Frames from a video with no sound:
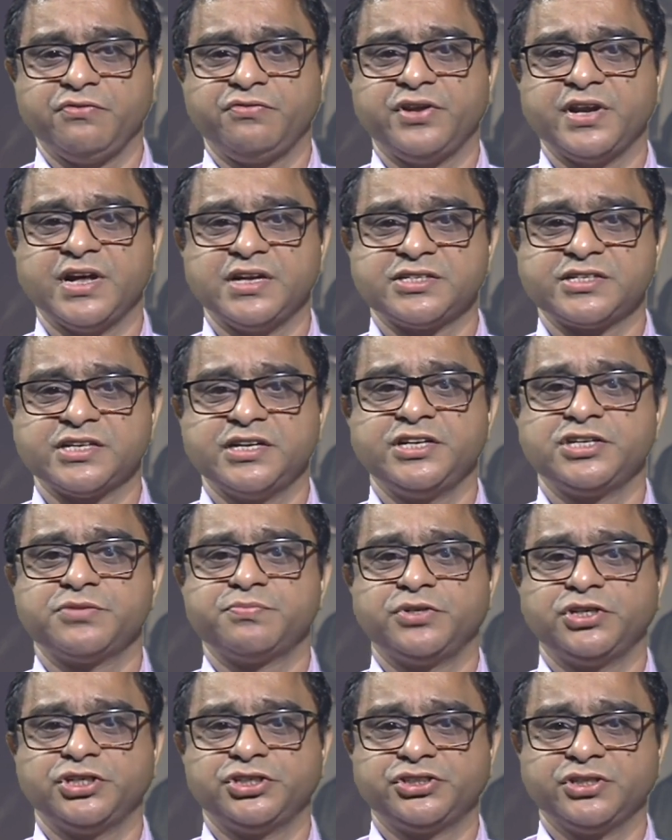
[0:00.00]
financial risk
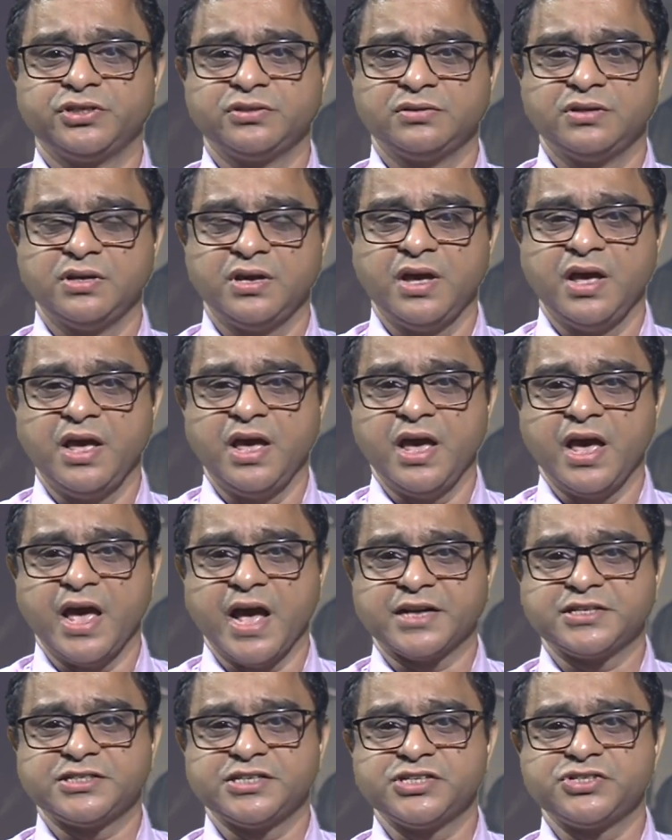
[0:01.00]
protection,
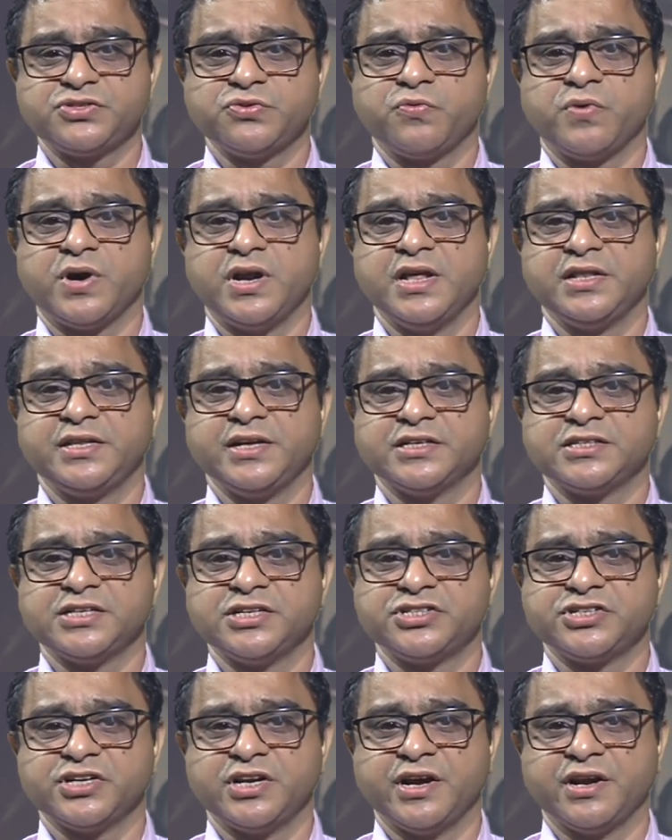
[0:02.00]
access to quality
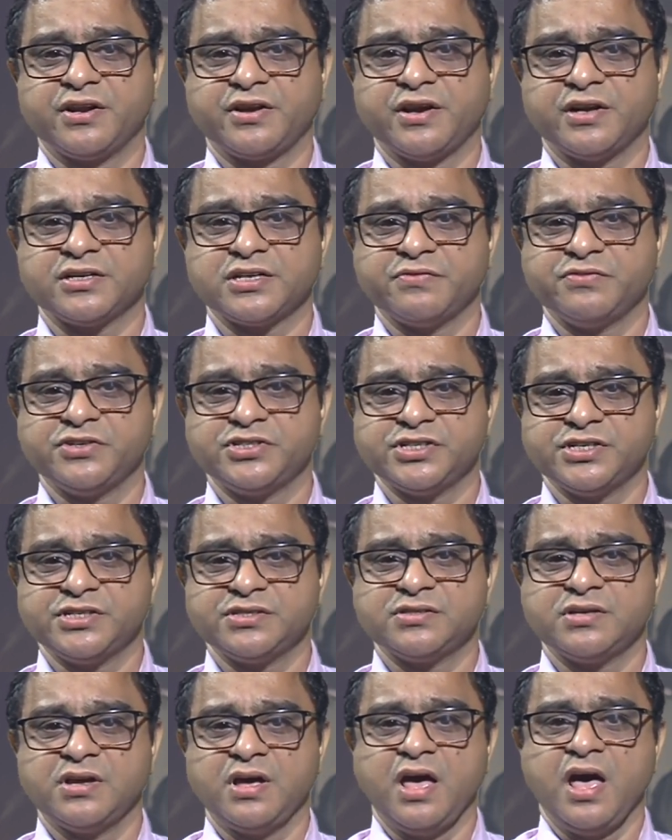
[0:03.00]
essential healthcare services,